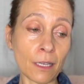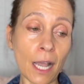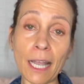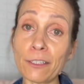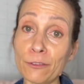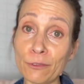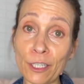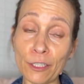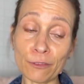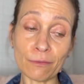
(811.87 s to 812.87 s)
I don't
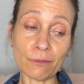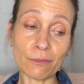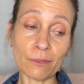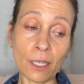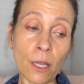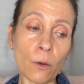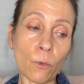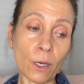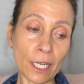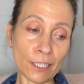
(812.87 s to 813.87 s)
know.
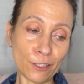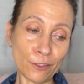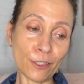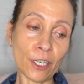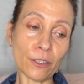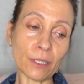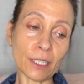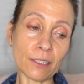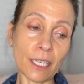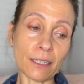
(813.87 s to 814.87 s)
What I do know
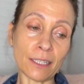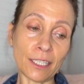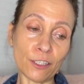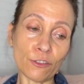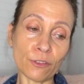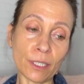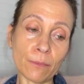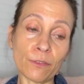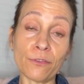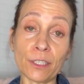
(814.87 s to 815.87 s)
is that these
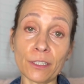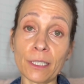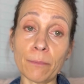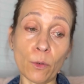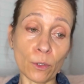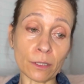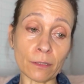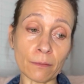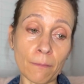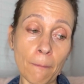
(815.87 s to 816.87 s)
dreams feel
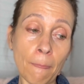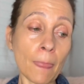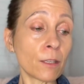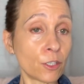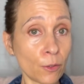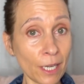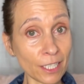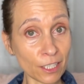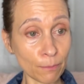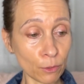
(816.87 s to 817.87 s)
important. So I
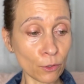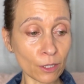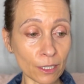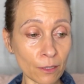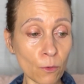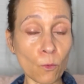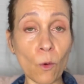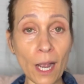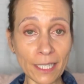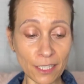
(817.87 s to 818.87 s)
explore
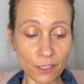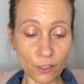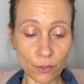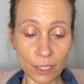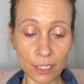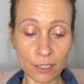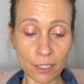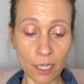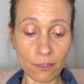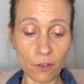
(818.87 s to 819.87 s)
why these stories
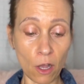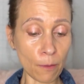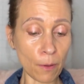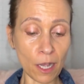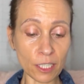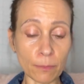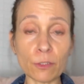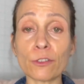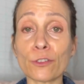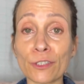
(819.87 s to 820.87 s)
of all possible
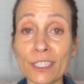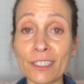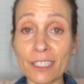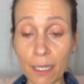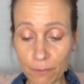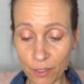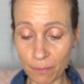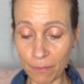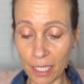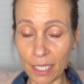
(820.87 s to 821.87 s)
stories come to
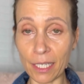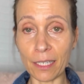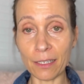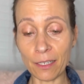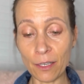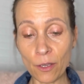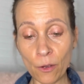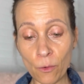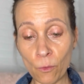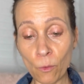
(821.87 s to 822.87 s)
me,
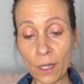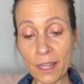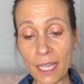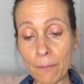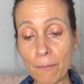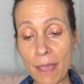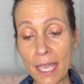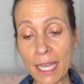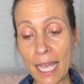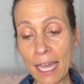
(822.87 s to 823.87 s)
what they
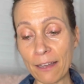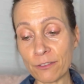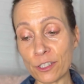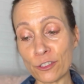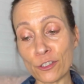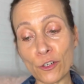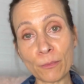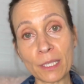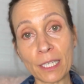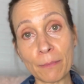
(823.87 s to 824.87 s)
may have to show
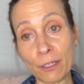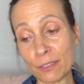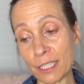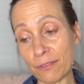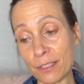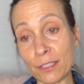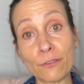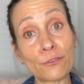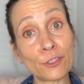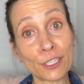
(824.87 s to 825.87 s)
me about living
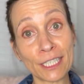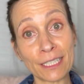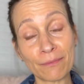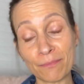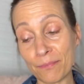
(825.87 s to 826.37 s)
fully.